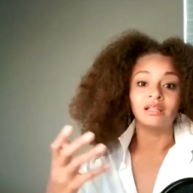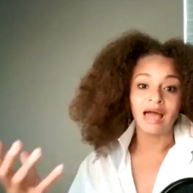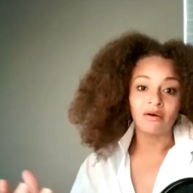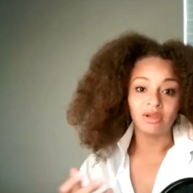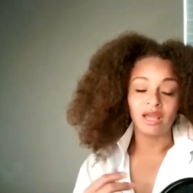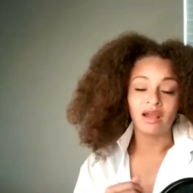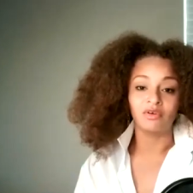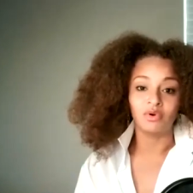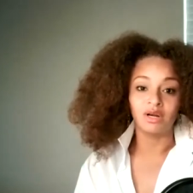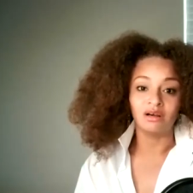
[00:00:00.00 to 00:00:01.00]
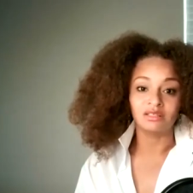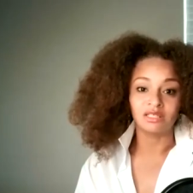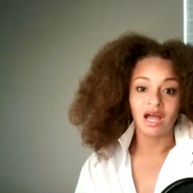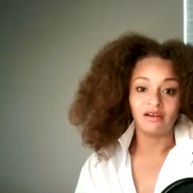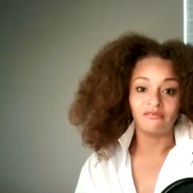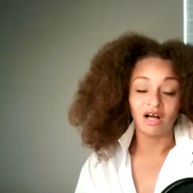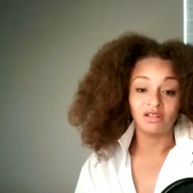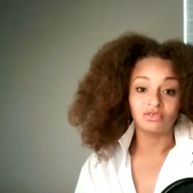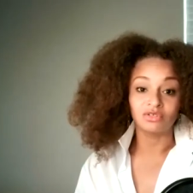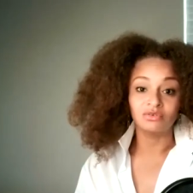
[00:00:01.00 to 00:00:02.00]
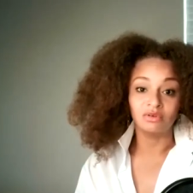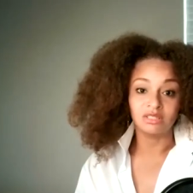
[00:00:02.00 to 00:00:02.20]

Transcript: allowing everyone else to kind of follow suit.